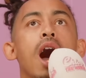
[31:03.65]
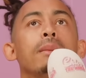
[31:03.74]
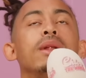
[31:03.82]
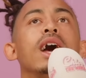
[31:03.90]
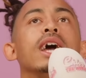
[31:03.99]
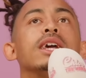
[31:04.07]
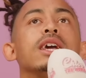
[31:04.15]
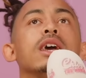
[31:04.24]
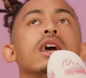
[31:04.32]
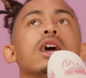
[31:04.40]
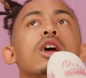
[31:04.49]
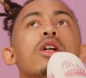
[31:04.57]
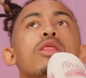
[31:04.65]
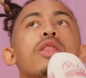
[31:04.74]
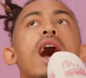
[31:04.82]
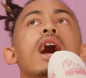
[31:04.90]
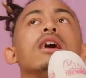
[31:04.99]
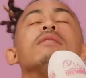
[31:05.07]
like,
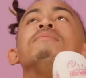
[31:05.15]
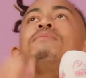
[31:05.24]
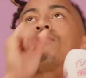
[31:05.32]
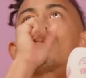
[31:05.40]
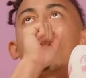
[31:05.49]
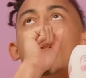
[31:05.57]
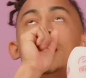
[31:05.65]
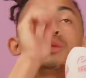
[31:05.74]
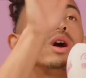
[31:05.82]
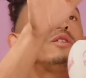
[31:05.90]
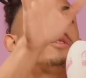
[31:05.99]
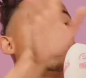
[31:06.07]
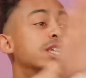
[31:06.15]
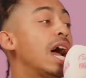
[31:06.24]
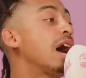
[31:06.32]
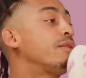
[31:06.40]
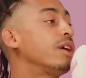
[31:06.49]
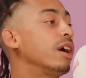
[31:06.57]
that, it's one thing to
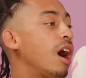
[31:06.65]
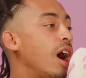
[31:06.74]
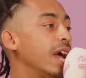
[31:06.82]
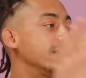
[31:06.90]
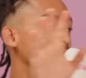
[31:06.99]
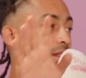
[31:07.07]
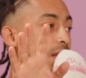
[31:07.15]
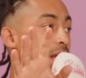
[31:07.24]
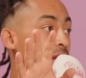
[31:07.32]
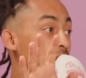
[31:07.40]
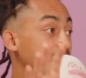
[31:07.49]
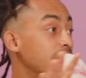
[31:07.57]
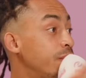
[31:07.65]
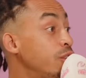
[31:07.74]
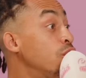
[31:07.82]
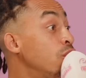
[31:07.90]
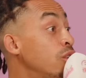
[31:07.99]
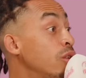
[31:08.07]
have a height as a thing. Like if
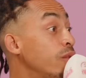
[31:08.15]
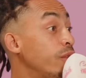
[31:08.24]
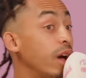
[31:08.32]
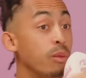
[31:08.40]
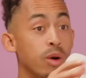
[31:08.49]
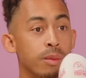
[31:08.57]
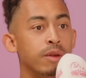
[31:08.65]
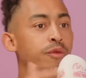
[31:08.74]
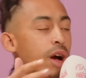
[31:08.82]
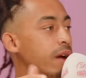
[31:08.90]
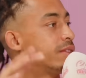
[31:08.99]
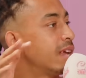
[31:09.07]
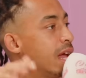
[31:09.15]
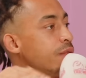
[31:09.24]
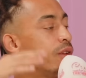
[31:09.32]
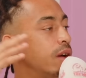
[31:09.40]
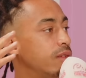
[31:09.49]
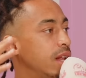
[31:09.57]
you're a woman 5'10",
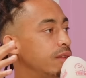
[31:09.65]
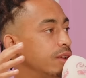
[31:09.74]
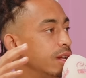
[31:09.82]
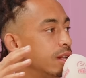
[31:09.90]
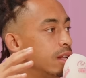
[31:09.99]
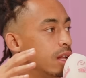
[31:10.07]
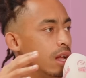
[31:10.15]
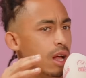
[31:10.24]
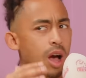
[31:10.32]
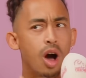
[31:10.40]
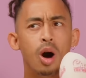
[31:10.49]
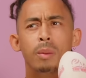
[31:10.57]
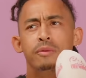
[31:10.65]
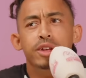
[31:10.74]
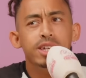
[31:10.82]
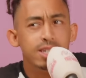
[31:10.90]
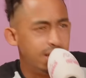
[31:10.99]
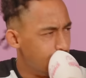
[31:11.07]
5'11",
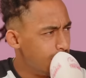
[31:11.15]
obviously.